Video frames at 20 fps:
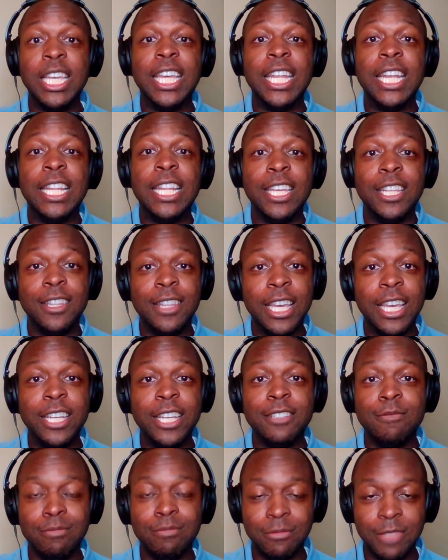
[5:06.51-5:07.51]
and and
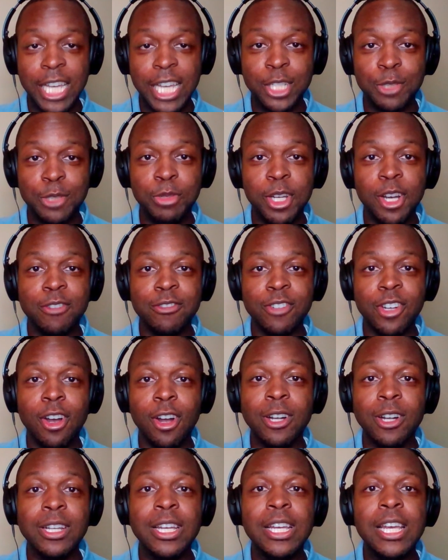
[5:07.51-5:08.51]
they catch me off
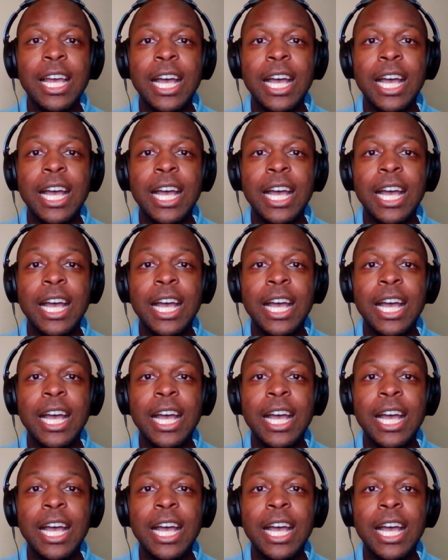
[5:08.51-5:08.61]
guard.